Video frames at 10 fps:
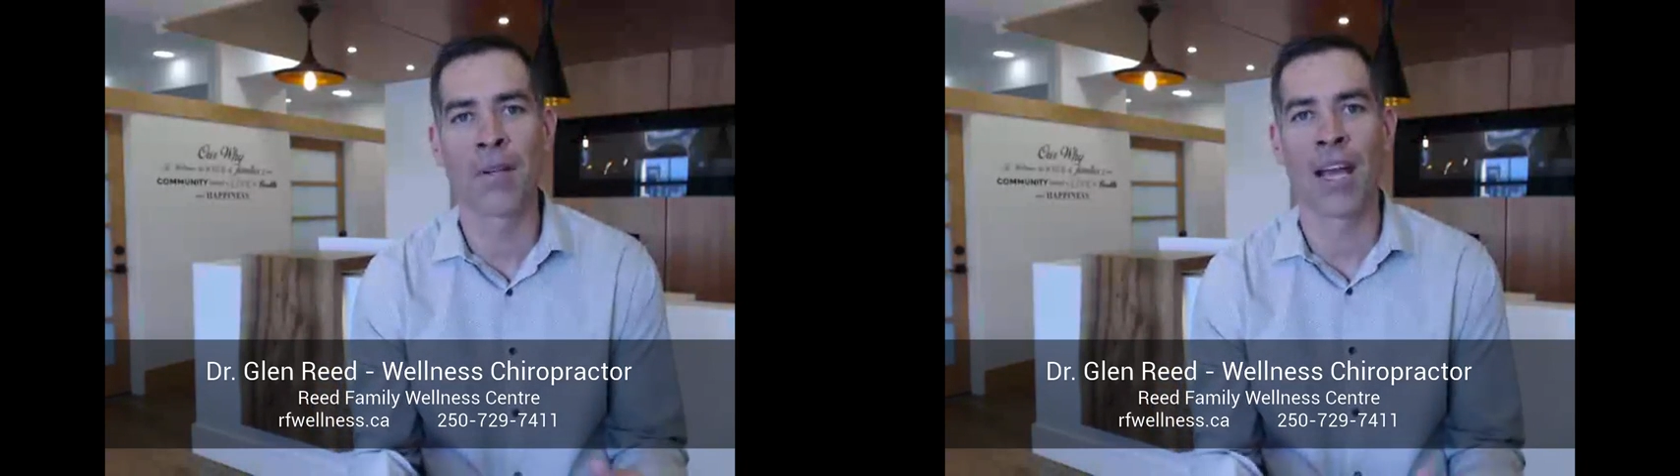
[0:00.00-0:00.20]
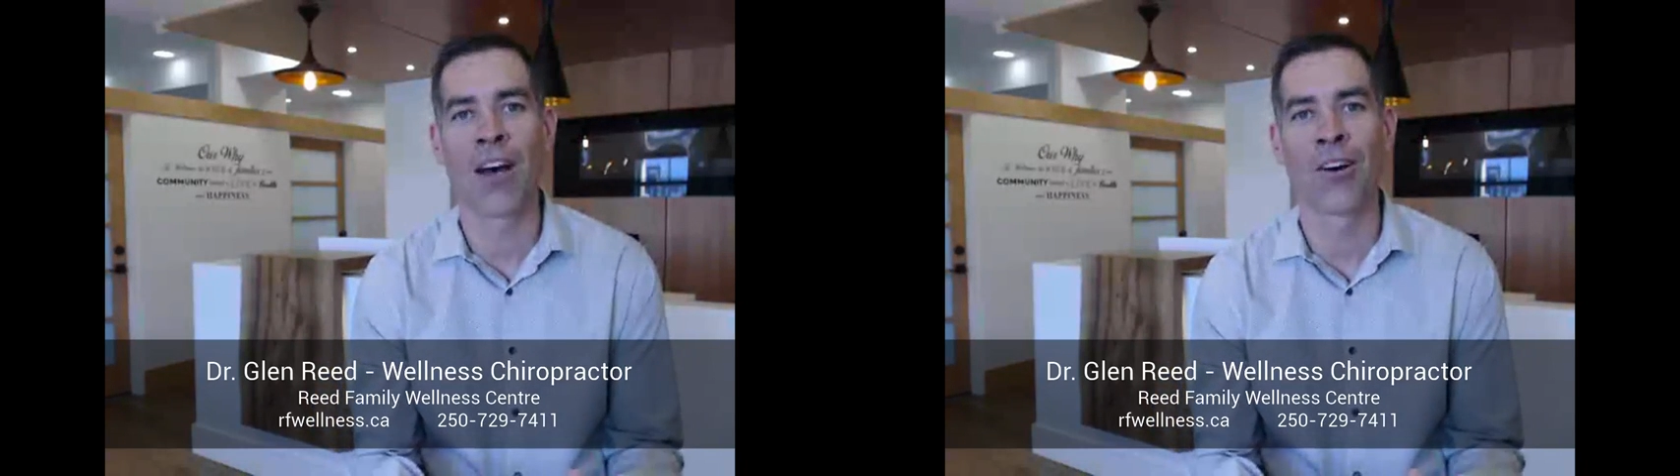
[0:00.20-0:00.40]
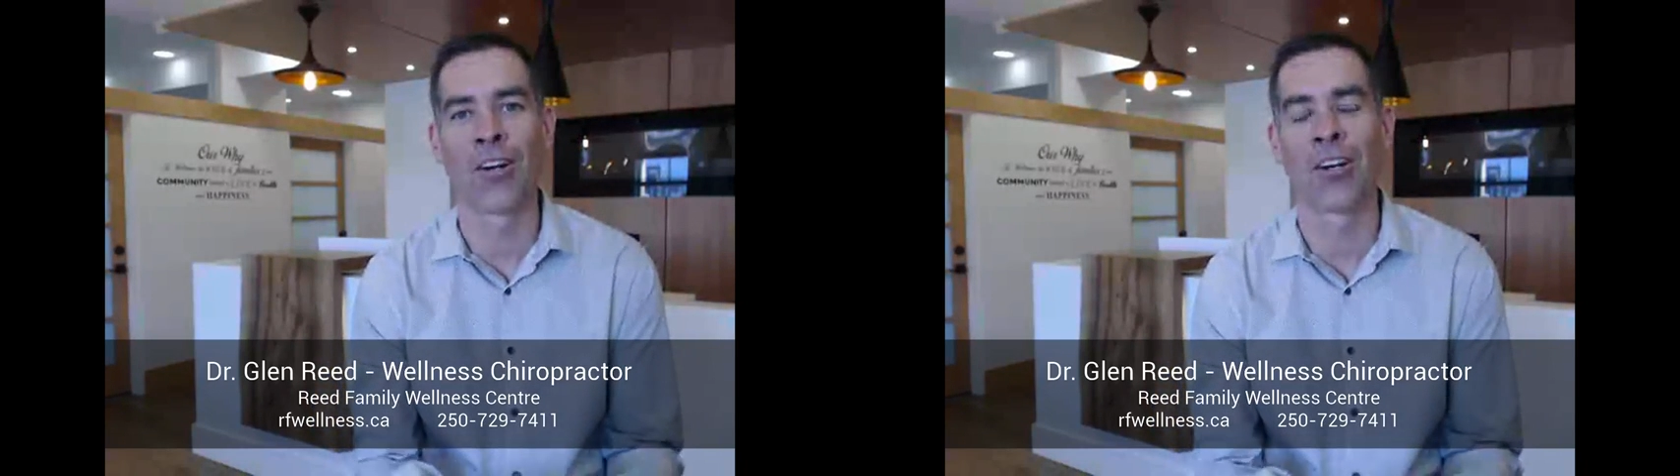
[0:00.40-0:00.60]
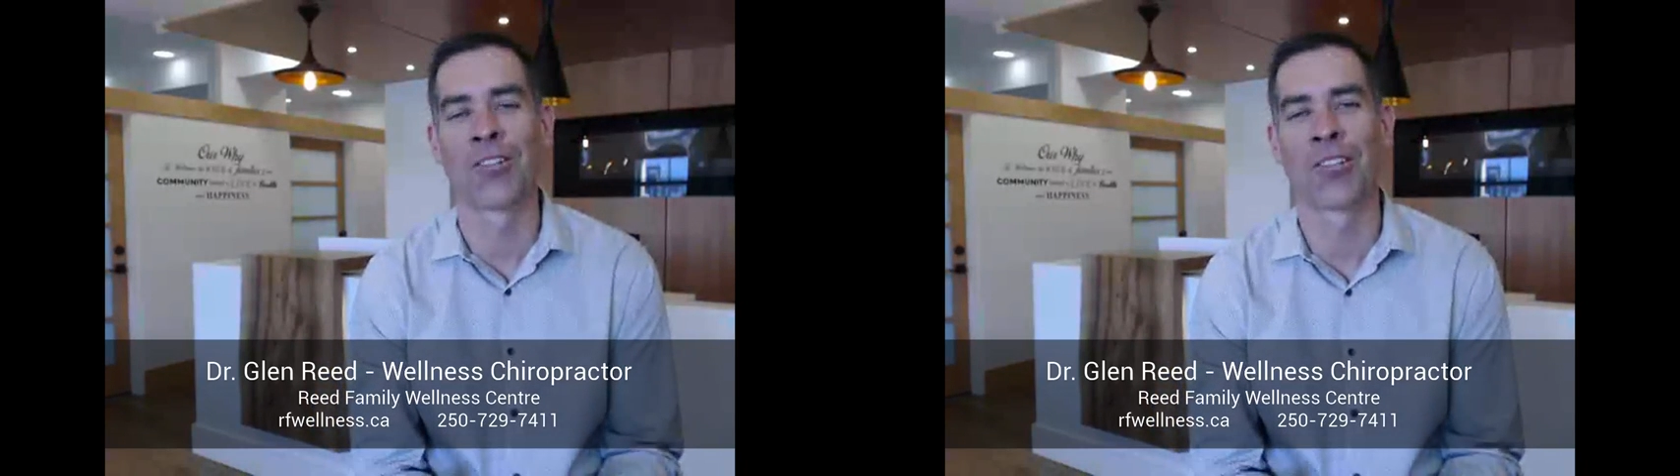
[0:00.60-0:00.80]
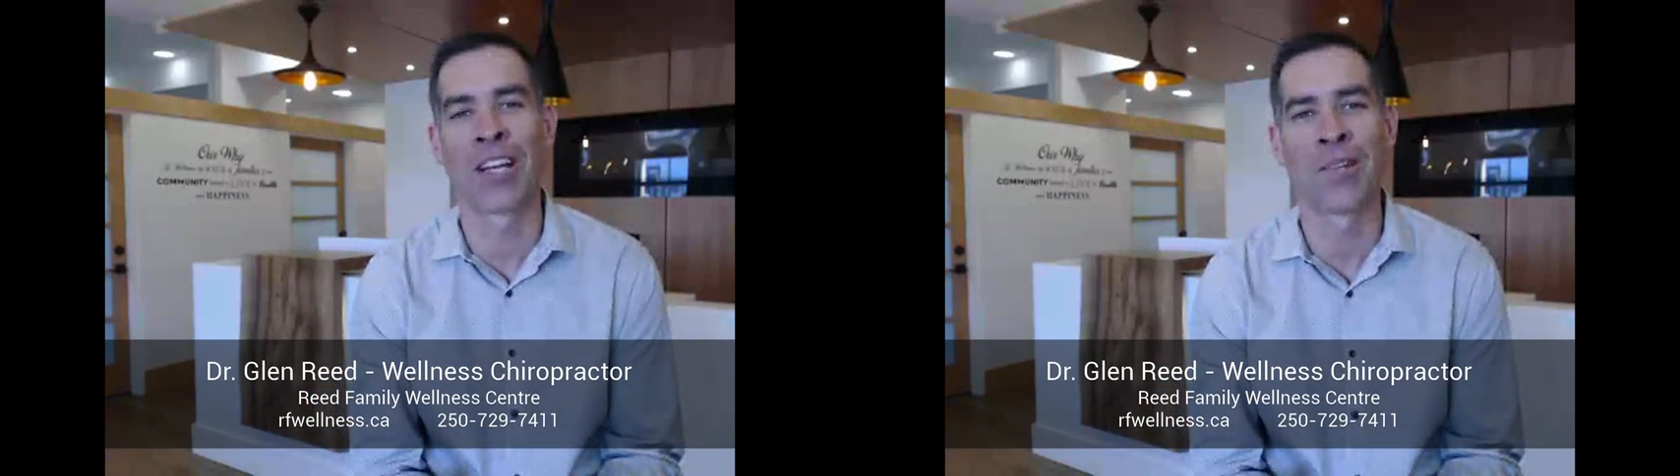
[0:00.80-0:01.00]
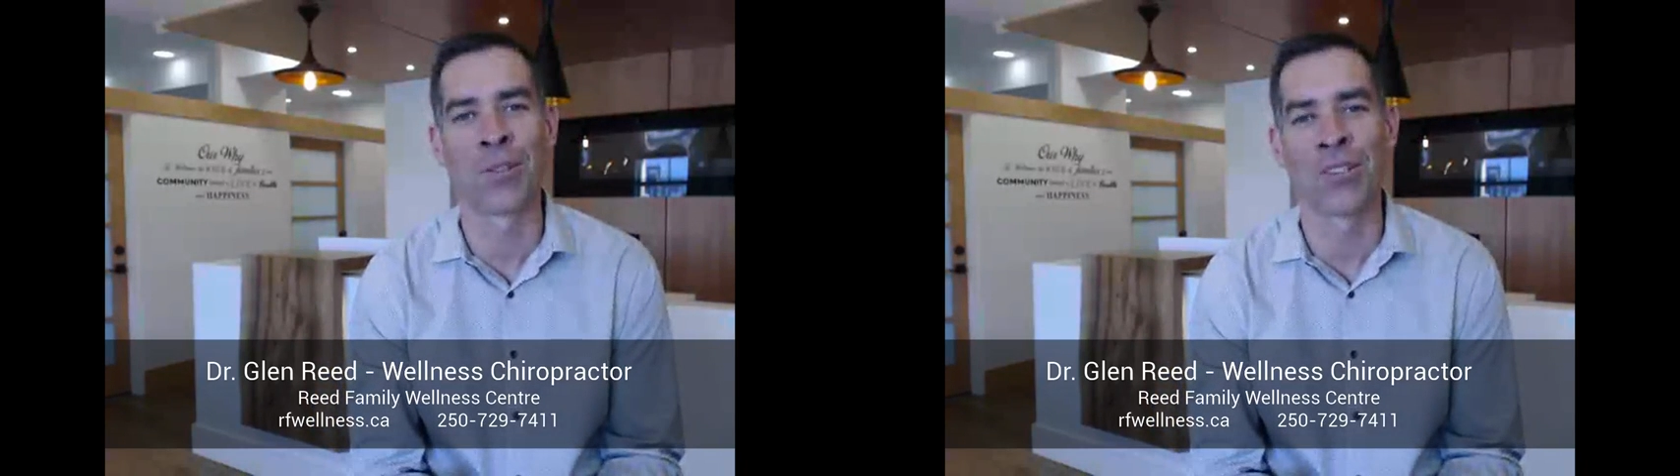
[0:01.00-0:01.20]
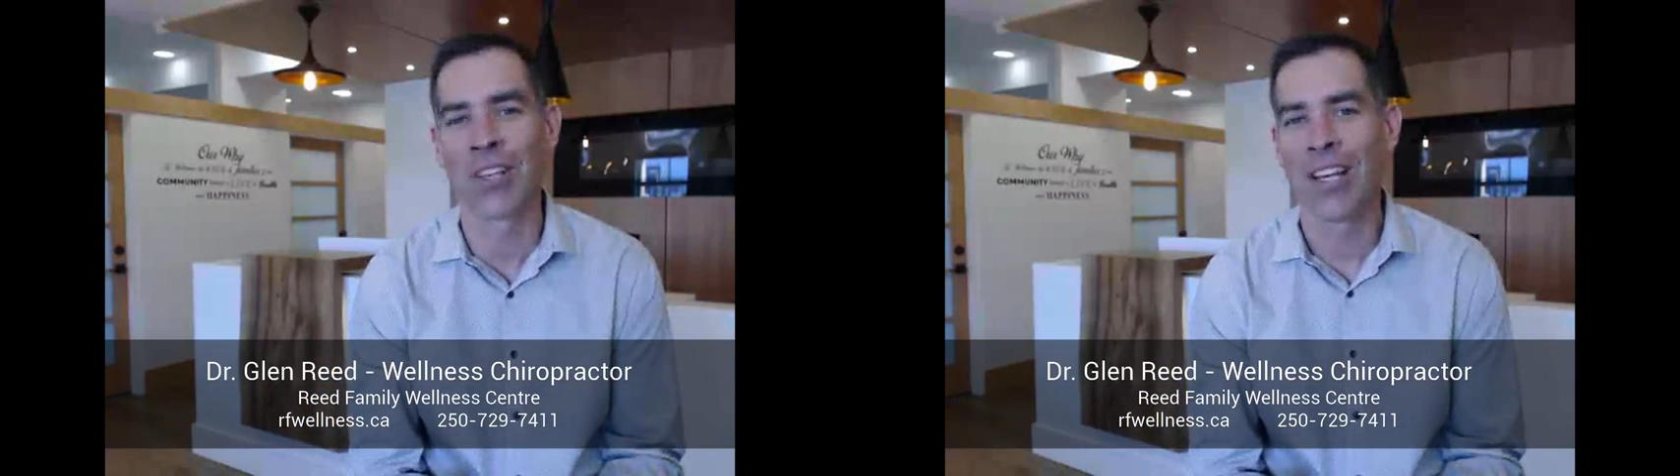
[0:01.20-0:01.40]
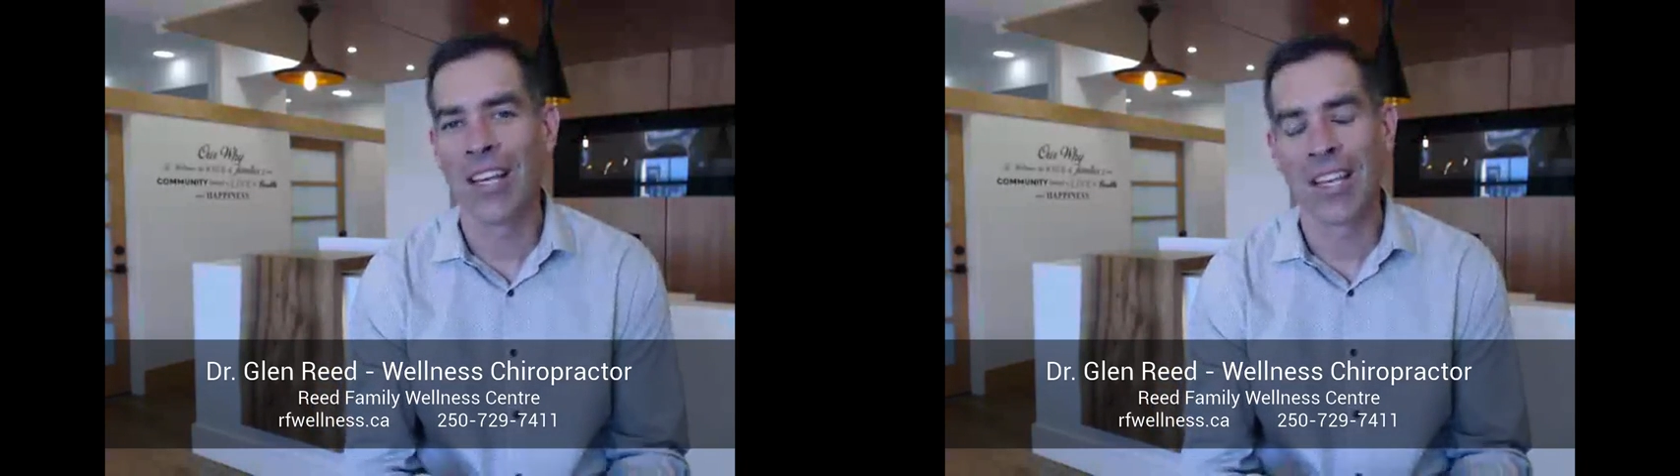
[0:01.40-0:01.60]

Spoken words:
down our schedules.